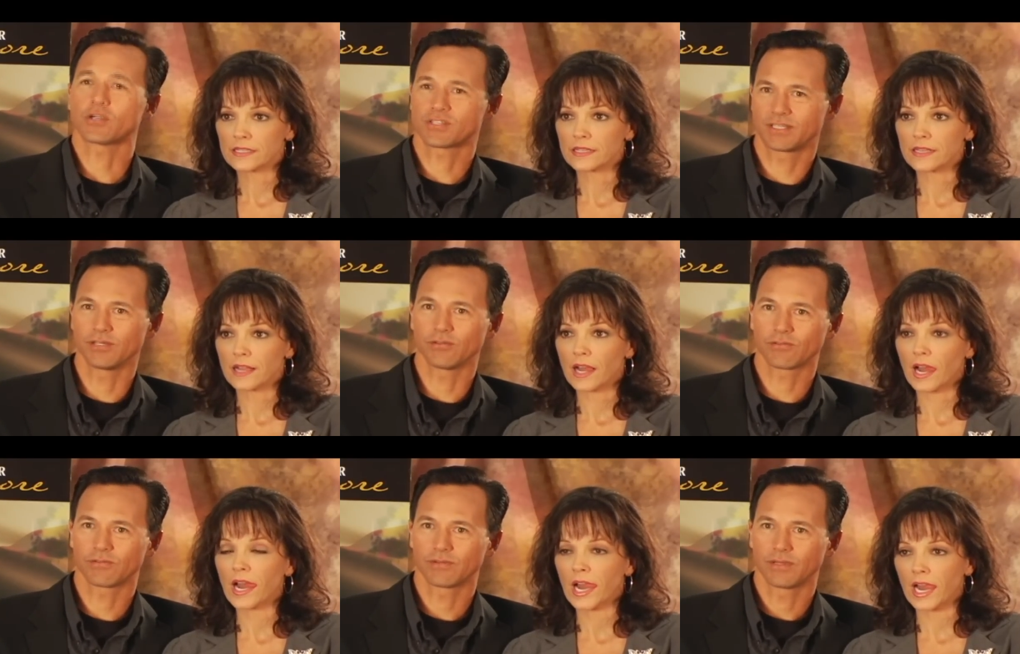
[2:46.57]
Speaker 1: our
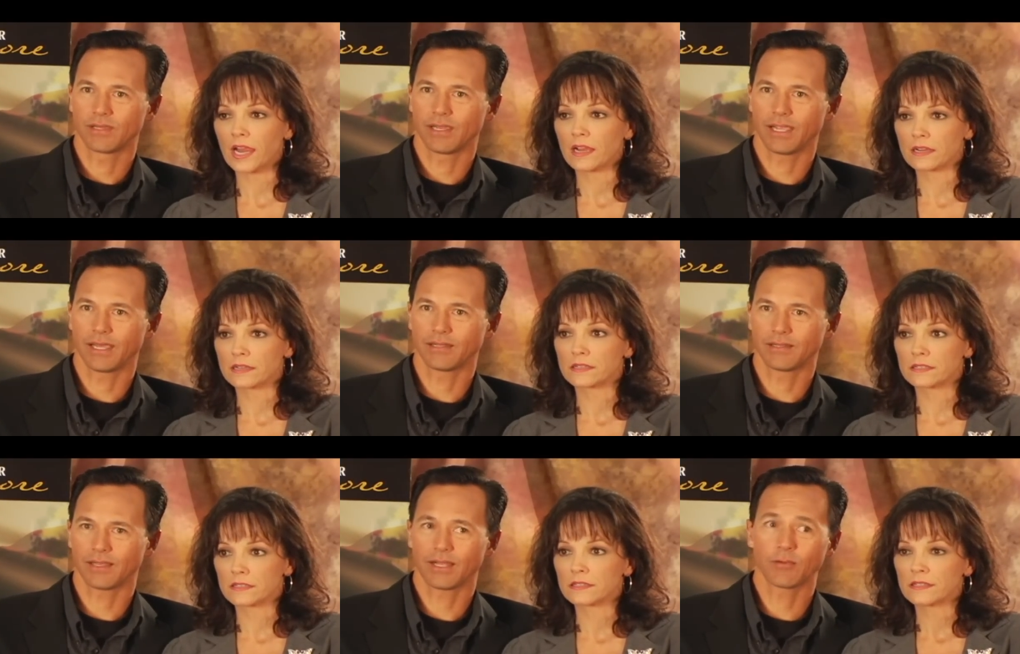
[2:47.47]
skills, mm-hmm.
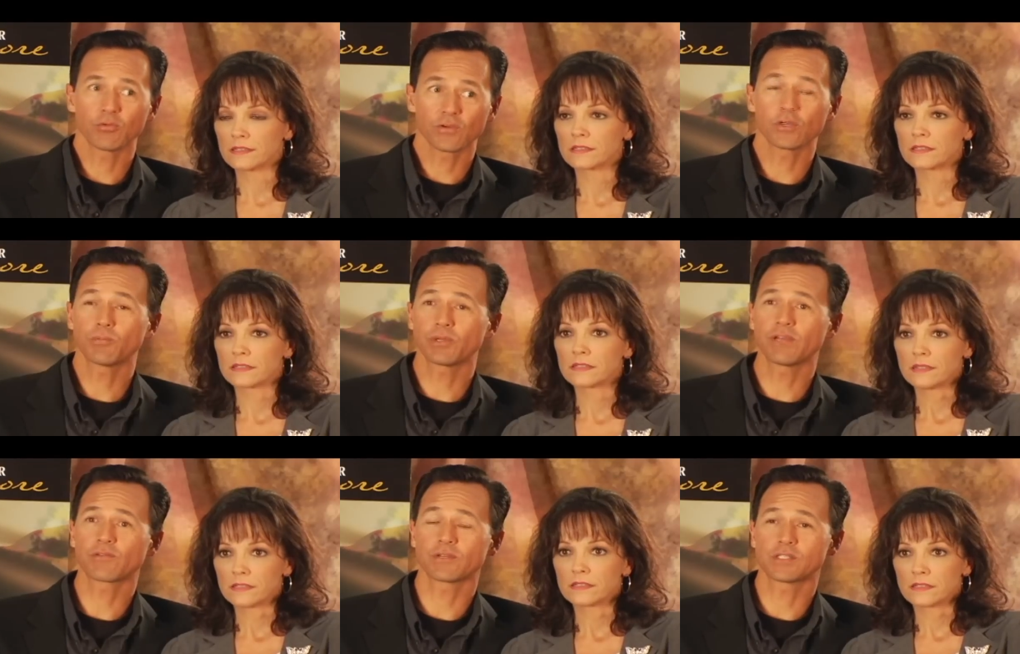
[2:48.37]
and and it was a good
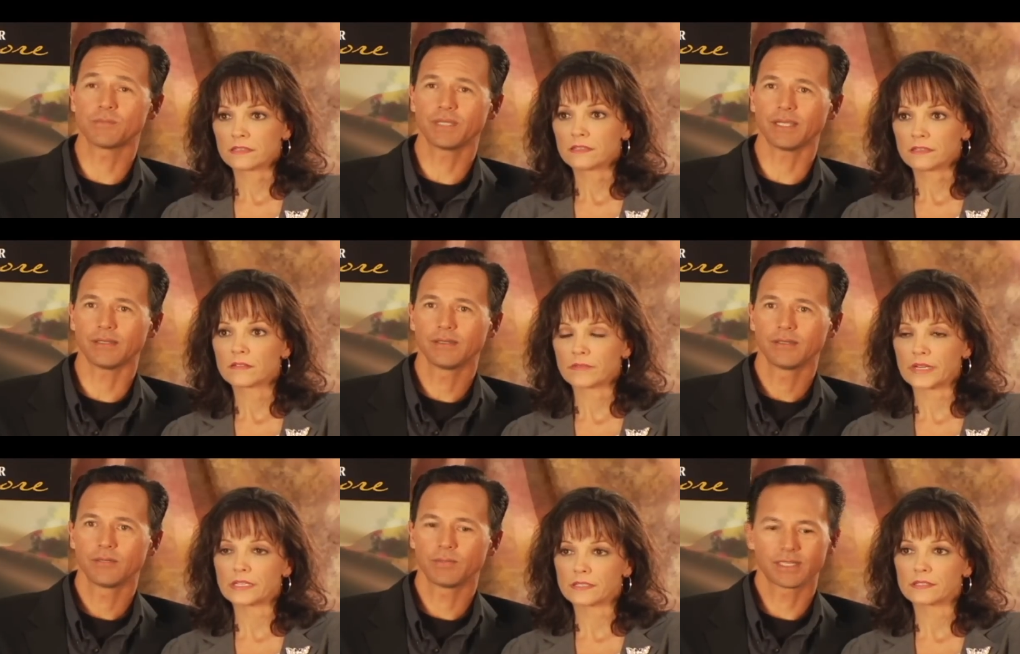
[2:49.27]
place for us to be
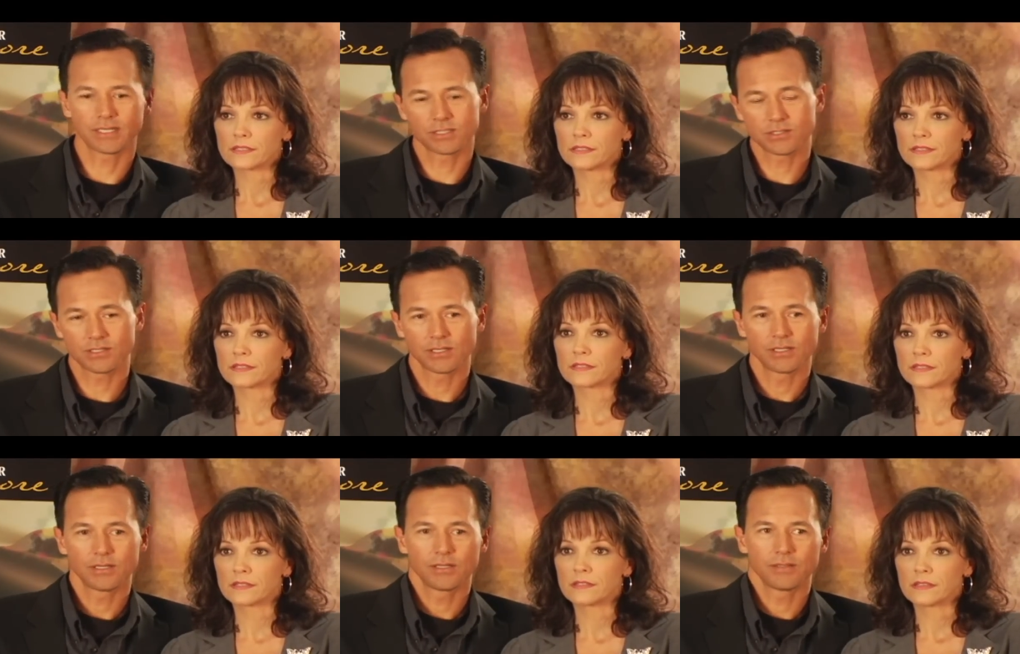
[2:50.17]
right. because
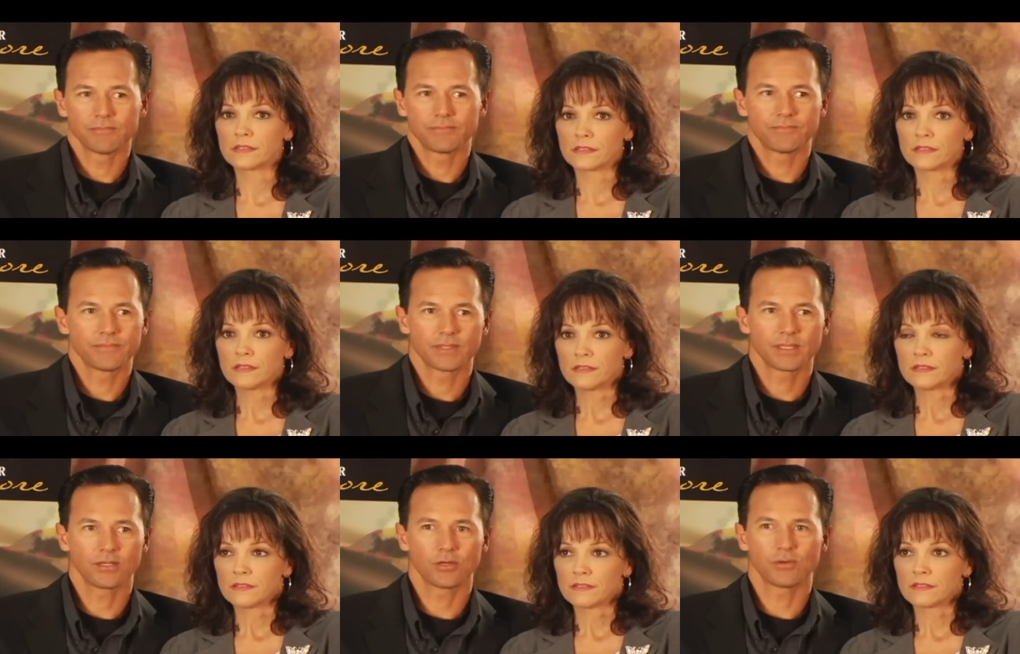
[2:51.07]

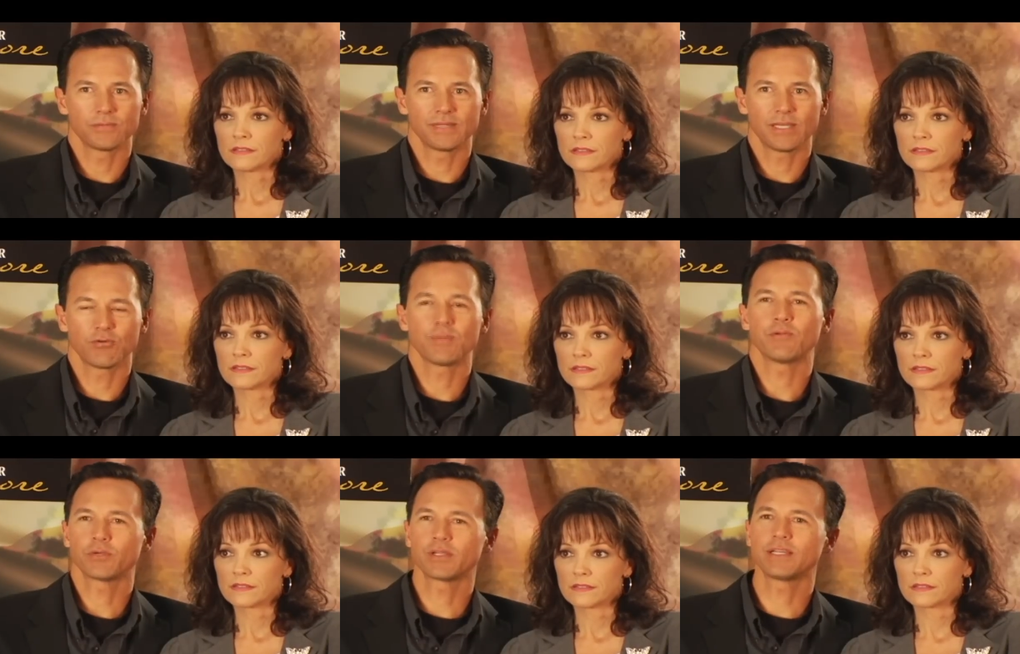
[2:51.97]
you know, it would
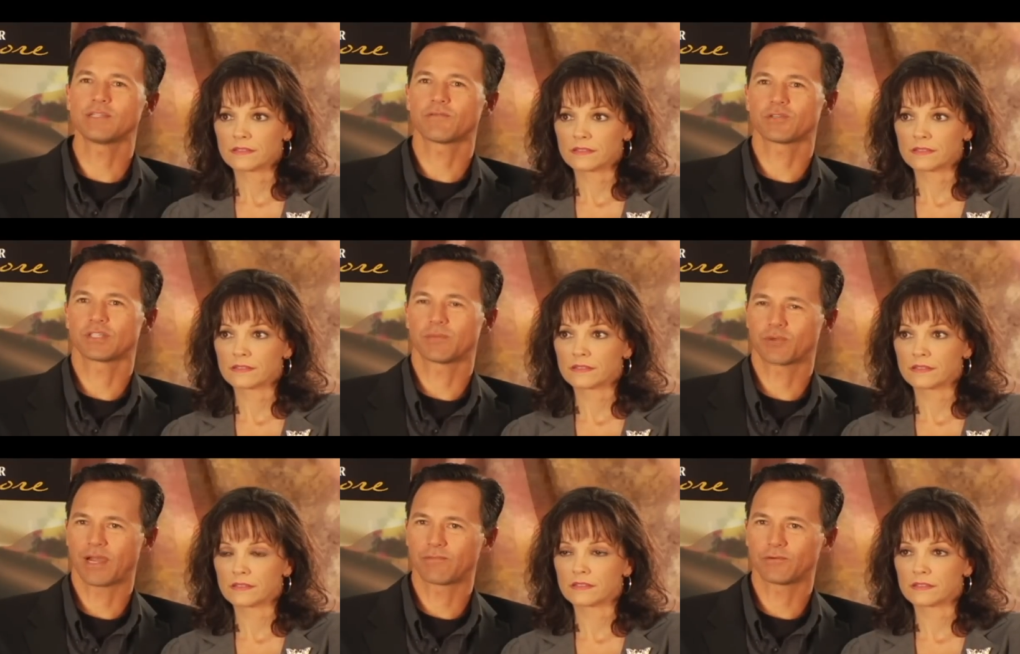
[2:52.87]
have been real easy for us to
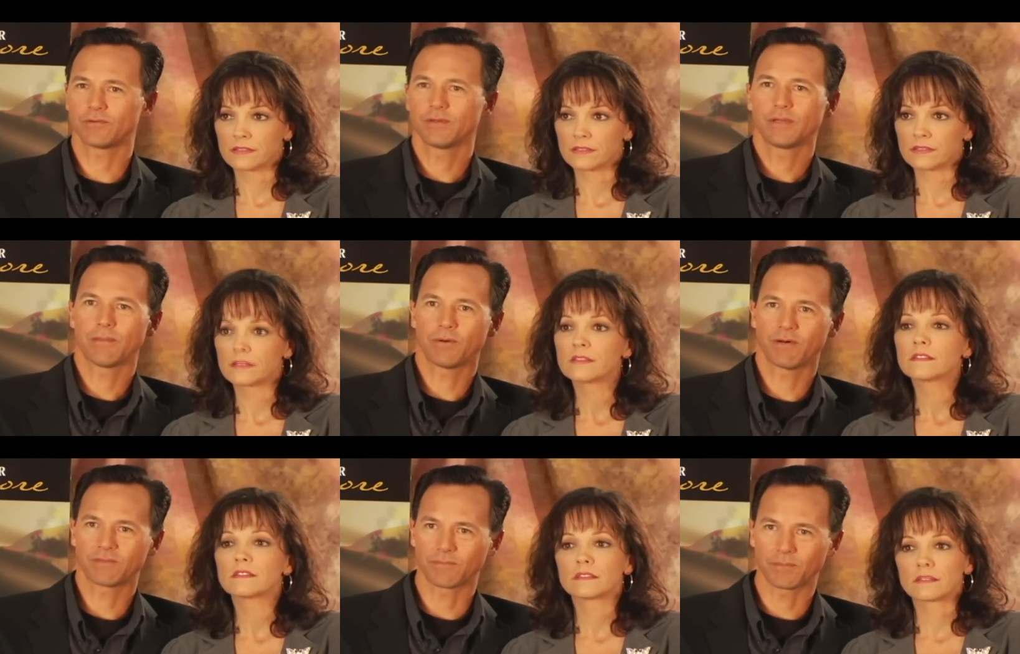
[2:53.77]
get prideful and
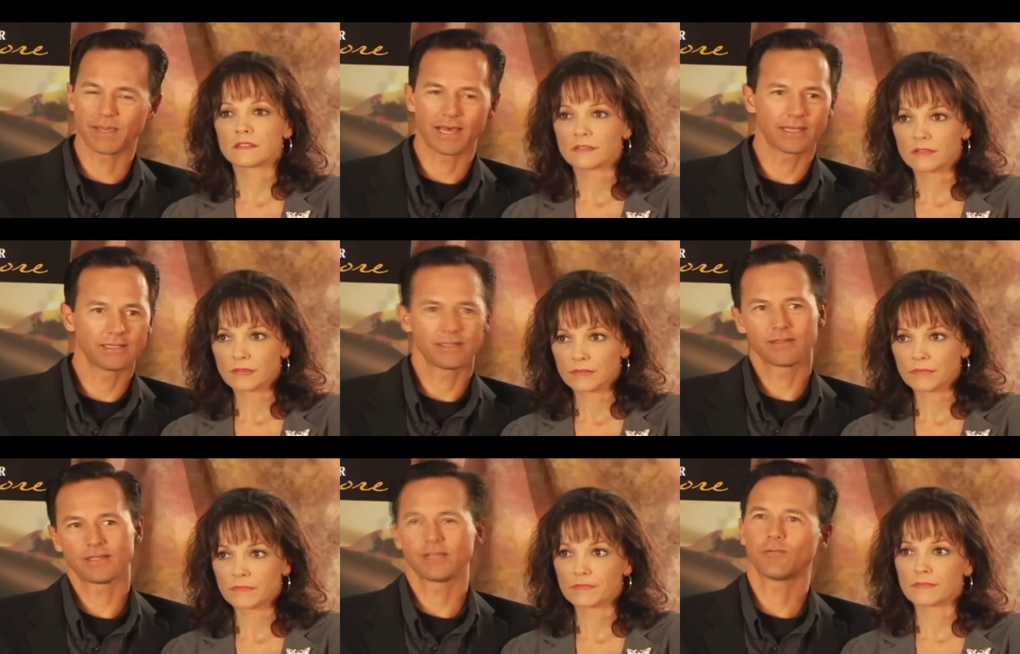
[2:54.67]
puffed up about it
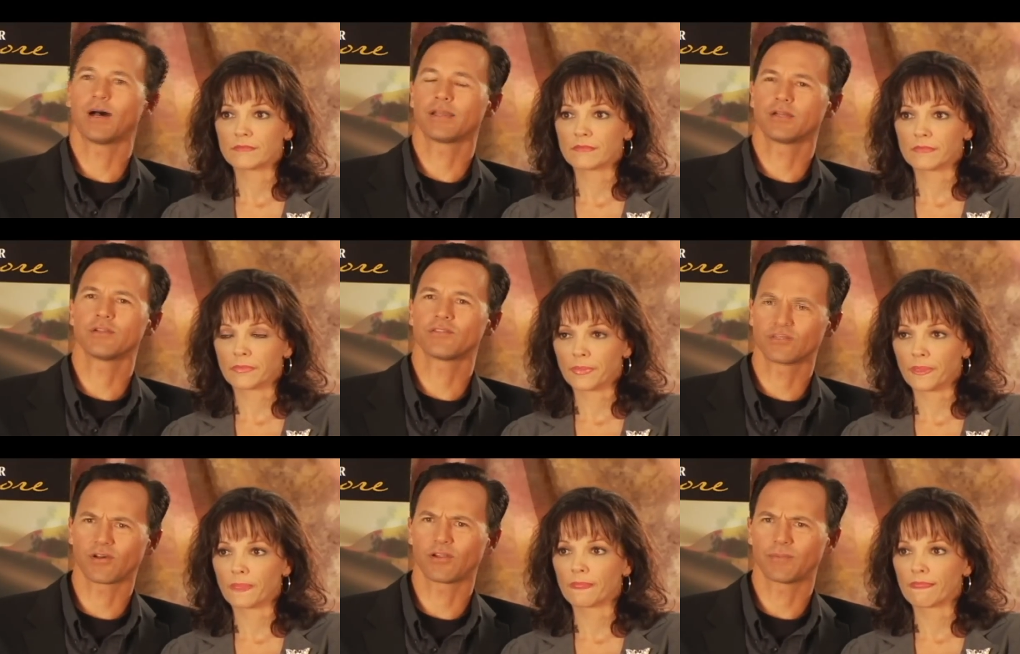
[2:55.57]
and think, wow, you know,
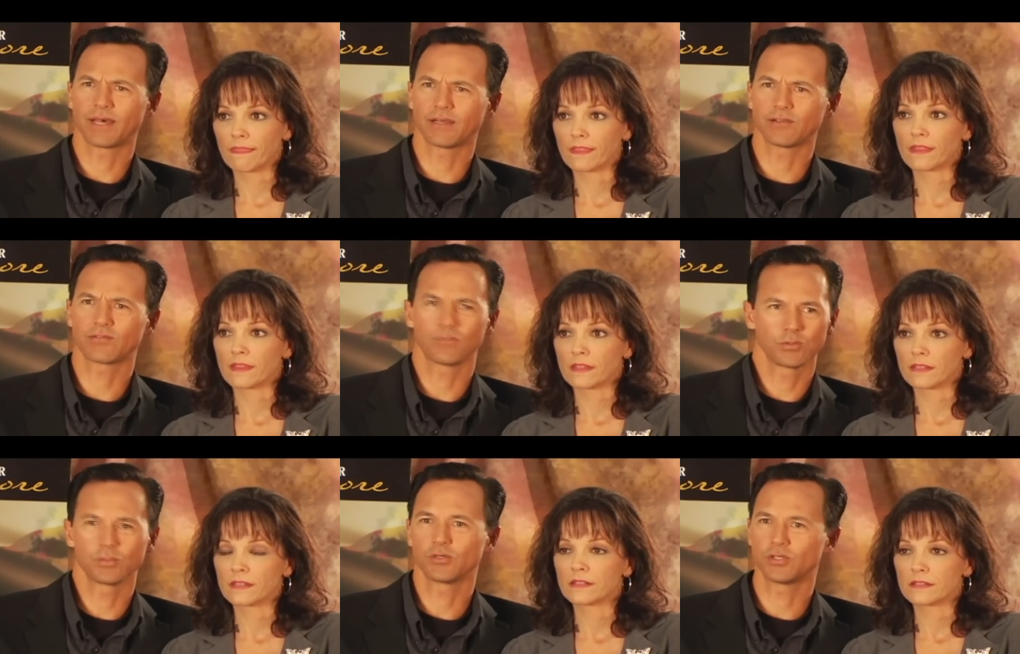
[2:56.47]
this is all about us
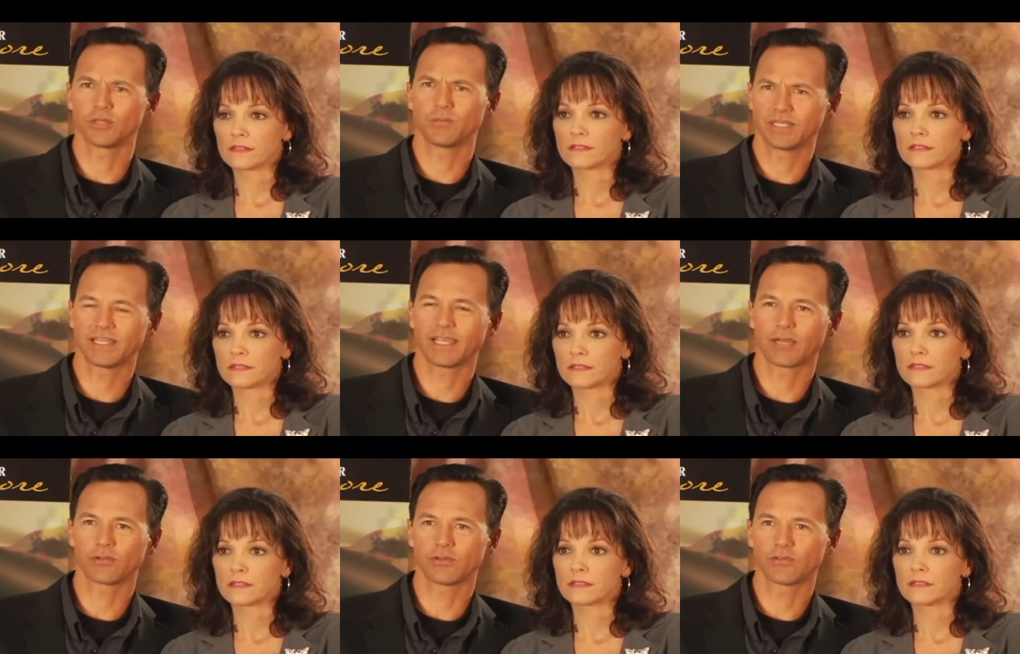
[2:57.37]
and we're real good and we can
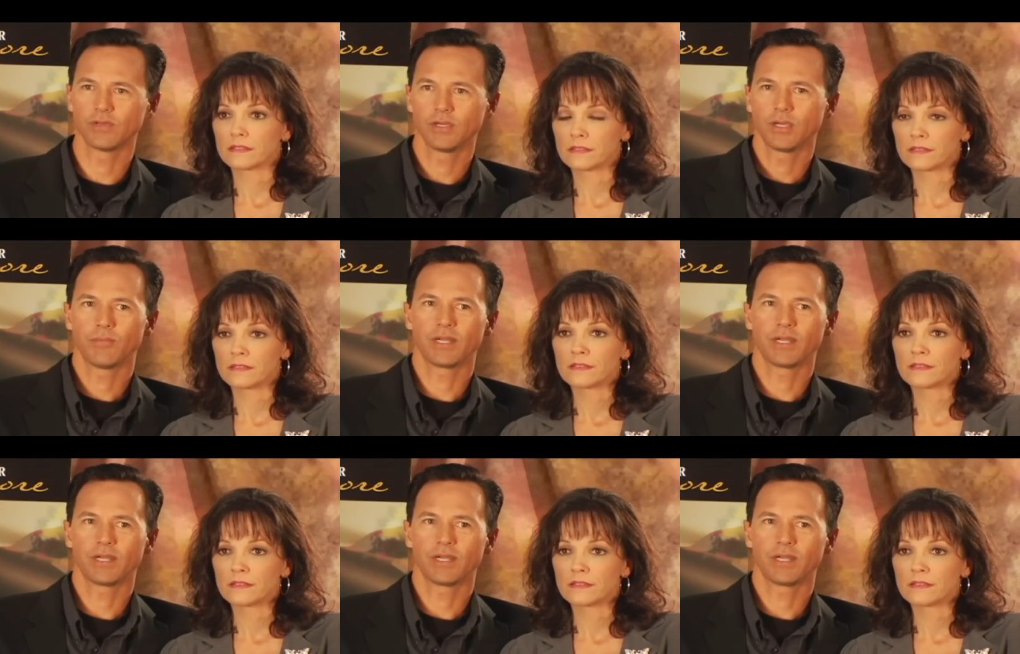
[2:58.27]
handle this.